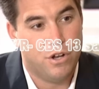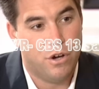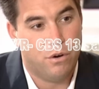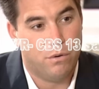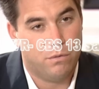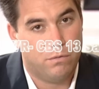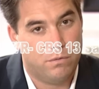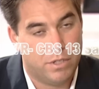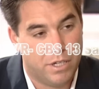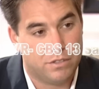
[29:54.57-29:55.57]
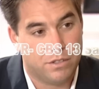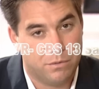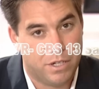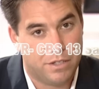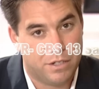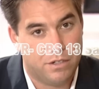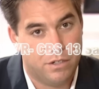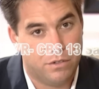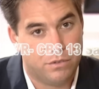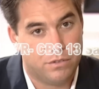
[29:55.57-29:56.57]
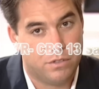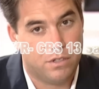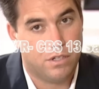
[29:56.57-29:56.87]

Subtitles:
know, someone out there knows